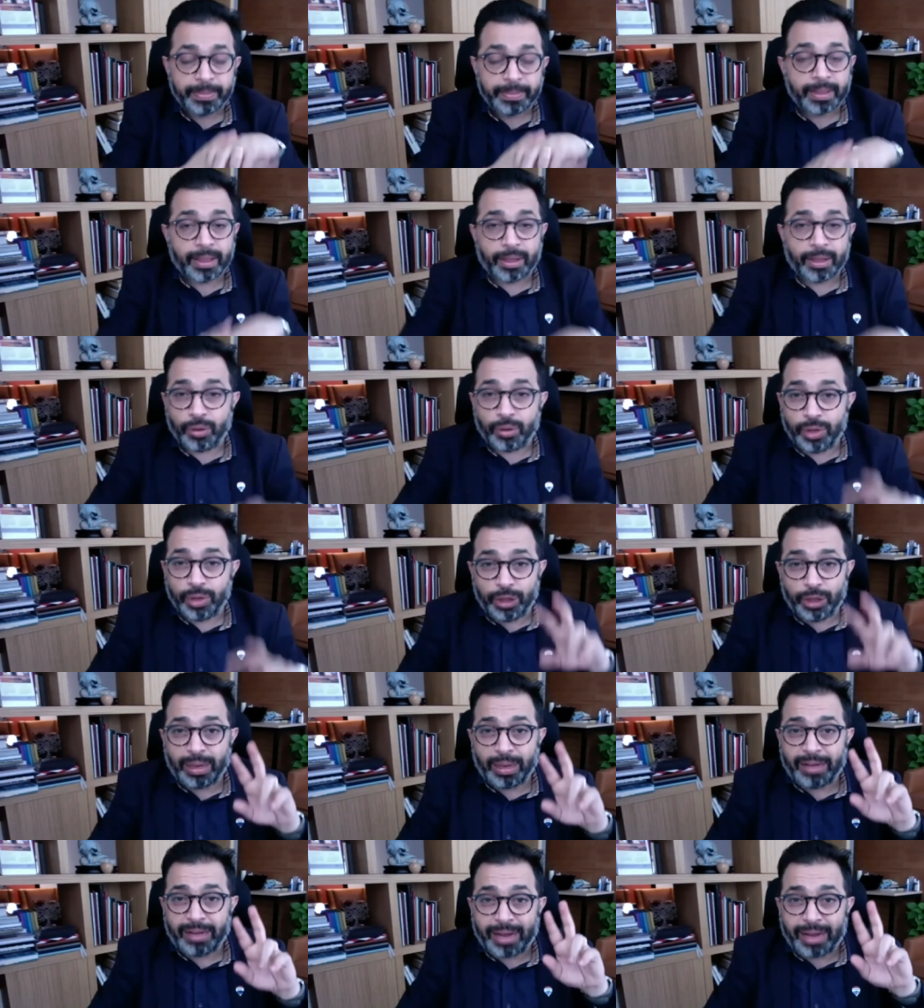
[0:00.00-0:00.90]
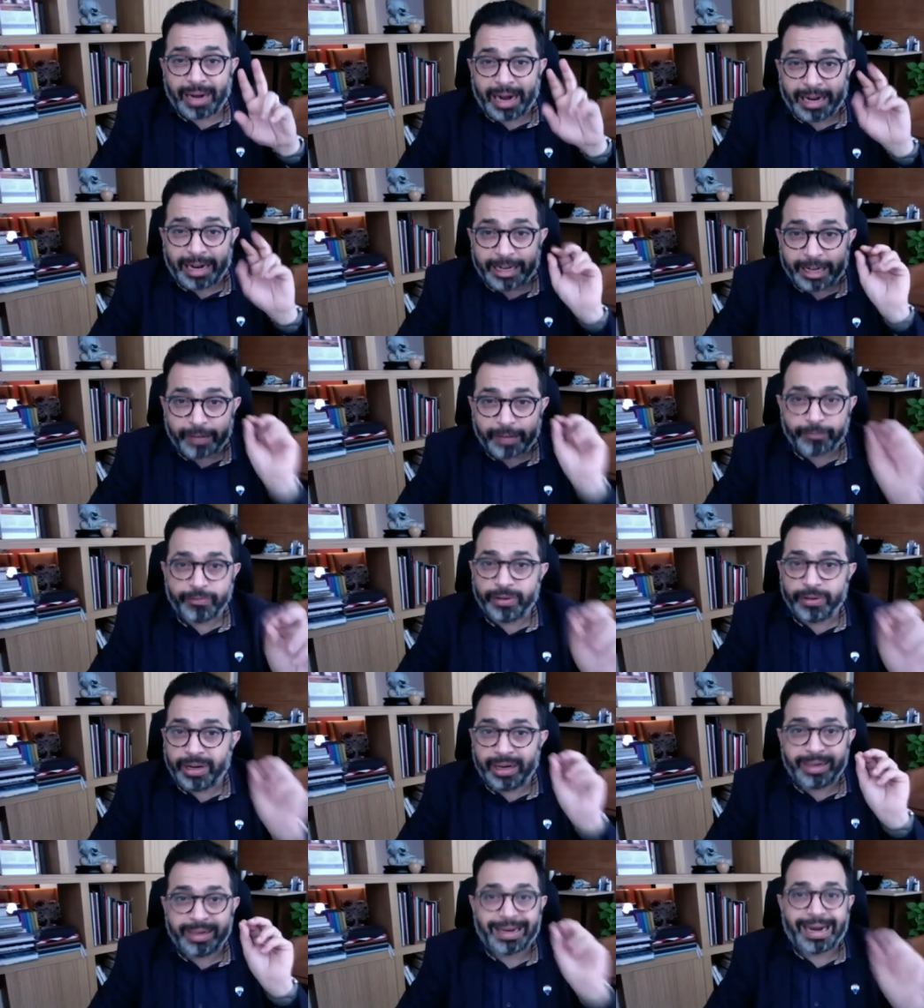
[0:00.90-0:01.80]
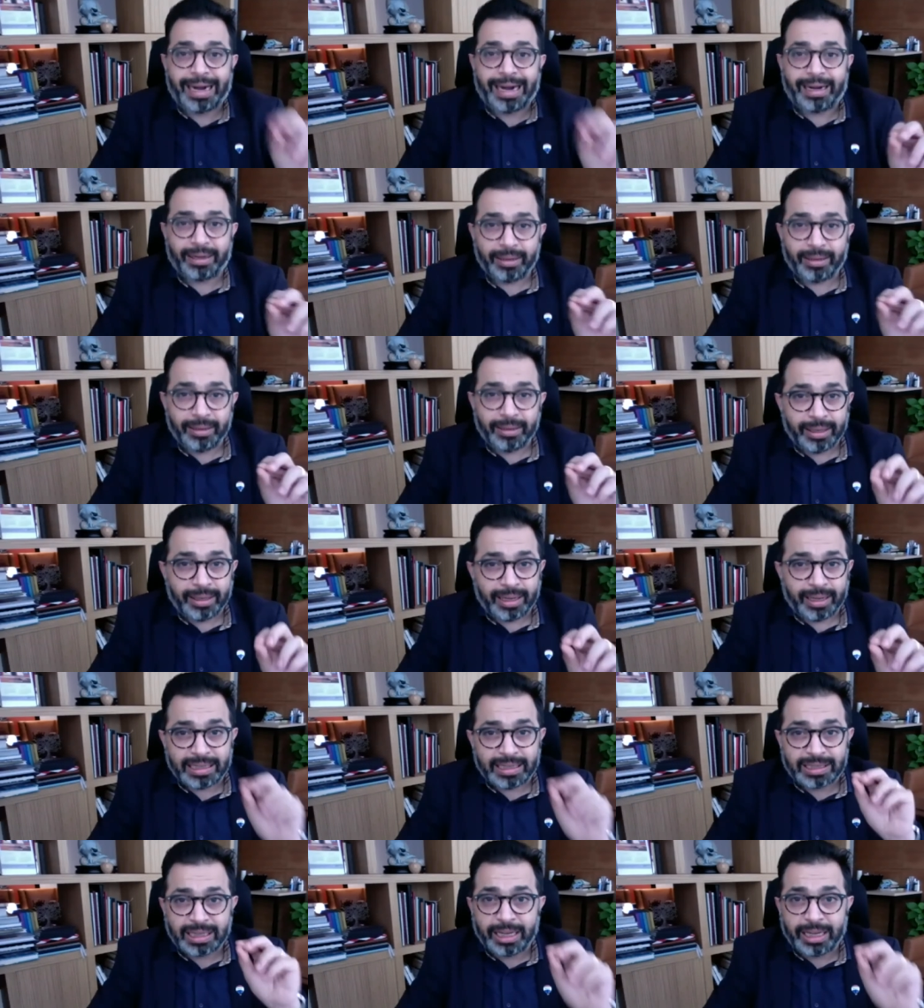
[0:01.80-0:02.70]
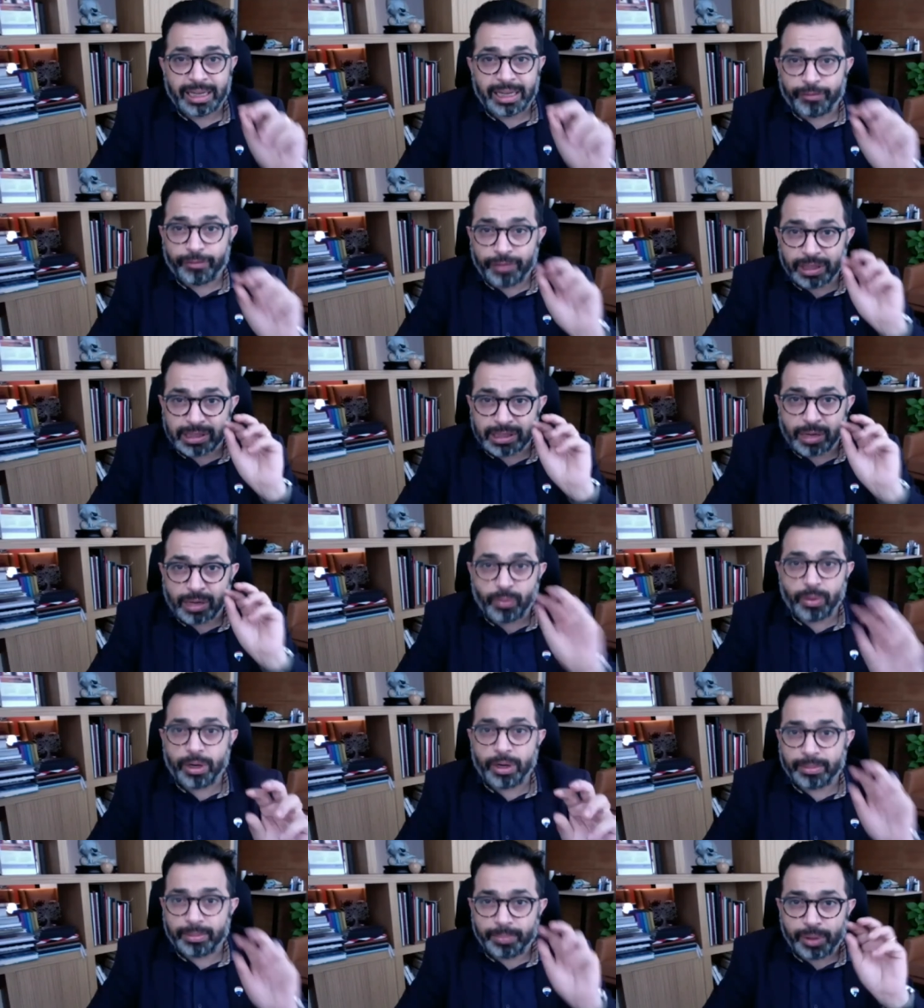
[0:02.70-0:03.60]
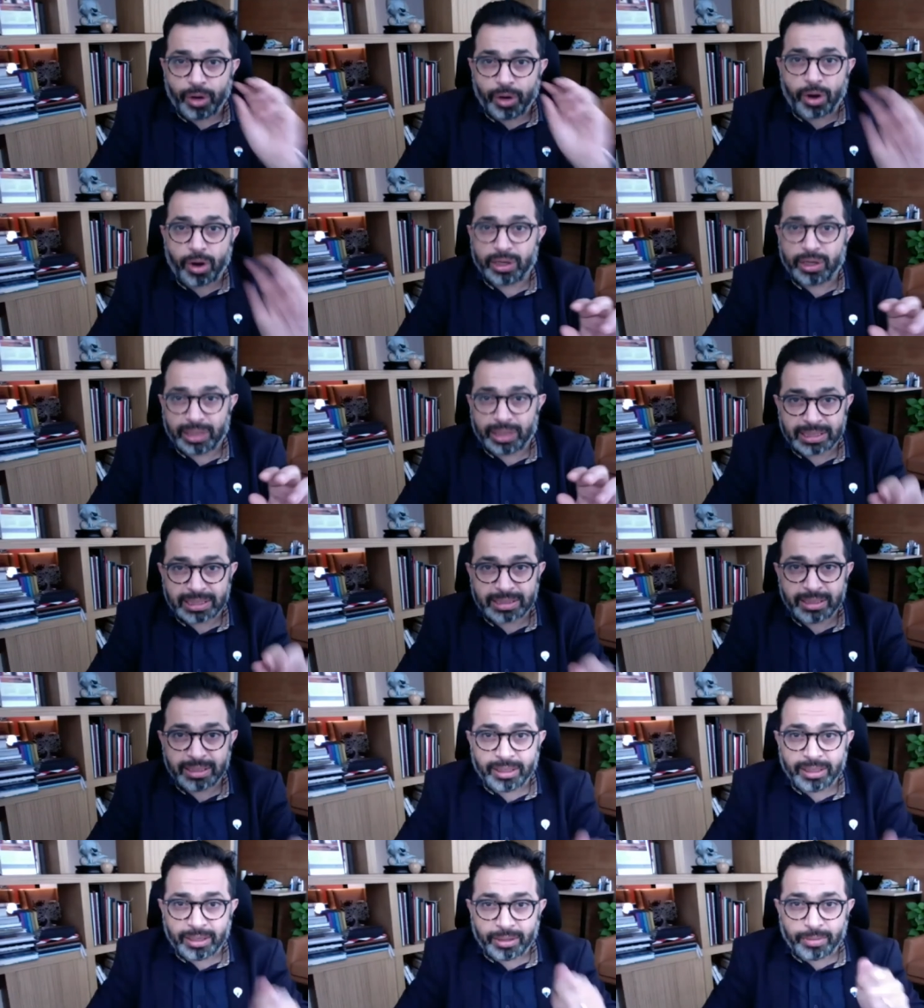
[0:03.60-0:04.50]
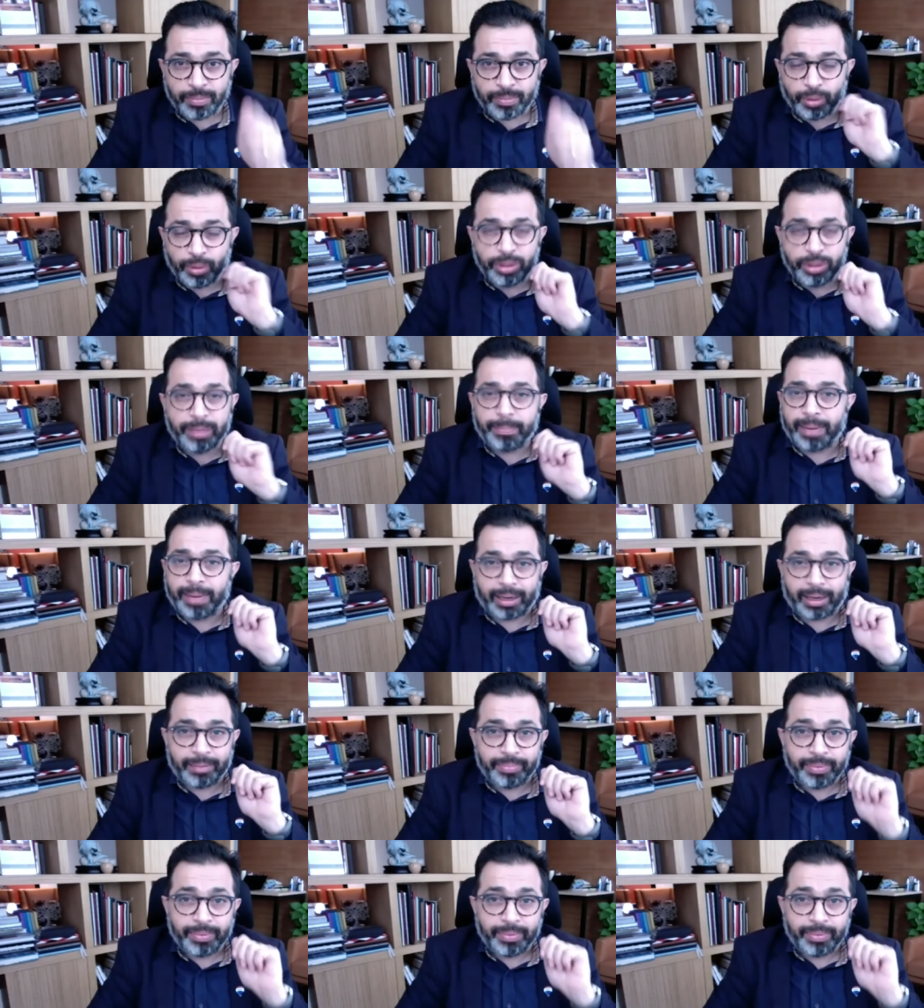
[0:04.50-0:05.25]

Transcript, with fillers: you need to have a definite tag and say, if it doesn't work beyond this, pull the plug.